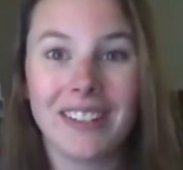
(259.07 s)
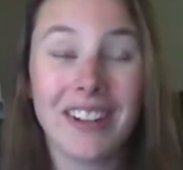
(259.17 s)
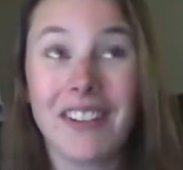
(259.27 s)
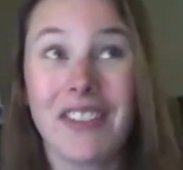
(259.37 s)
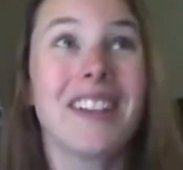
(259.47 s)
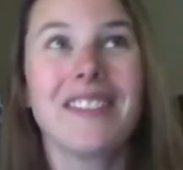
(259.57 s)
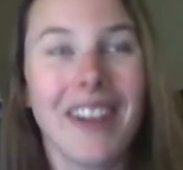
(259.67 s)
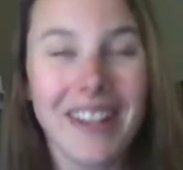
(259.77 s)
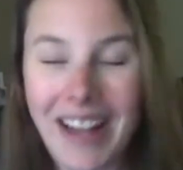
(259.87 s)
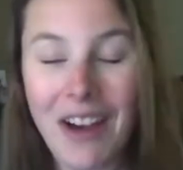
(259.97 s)
there are things
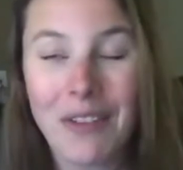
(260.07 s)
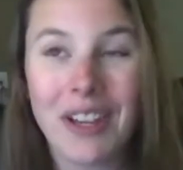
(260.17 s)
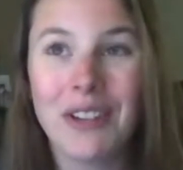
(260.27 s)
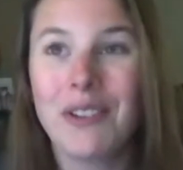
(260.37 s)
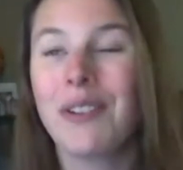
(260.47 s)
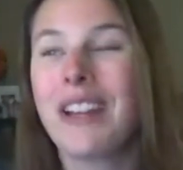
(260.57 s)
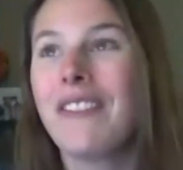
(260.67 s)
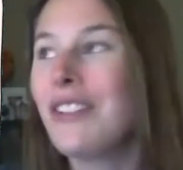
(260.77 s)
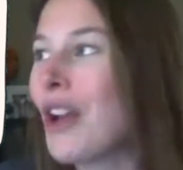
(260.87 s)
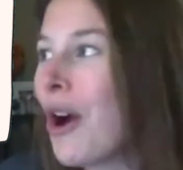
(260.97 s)
right now that you don't
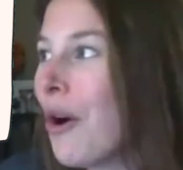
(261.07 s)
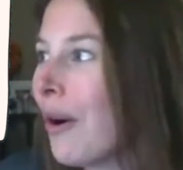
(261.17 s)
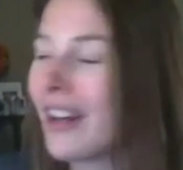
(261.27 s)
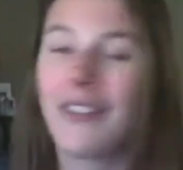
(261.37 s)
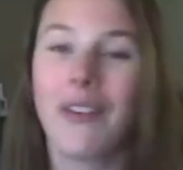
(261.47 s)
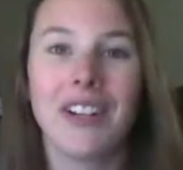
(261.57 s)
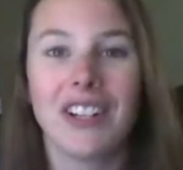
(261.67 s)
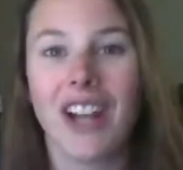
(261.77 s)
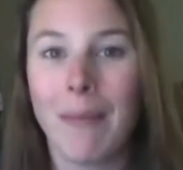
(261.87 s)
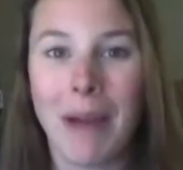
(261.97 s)
even know are going to
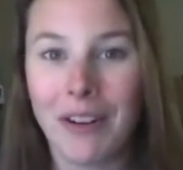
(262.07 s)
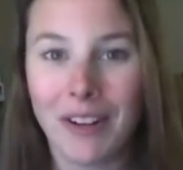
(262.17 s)
come out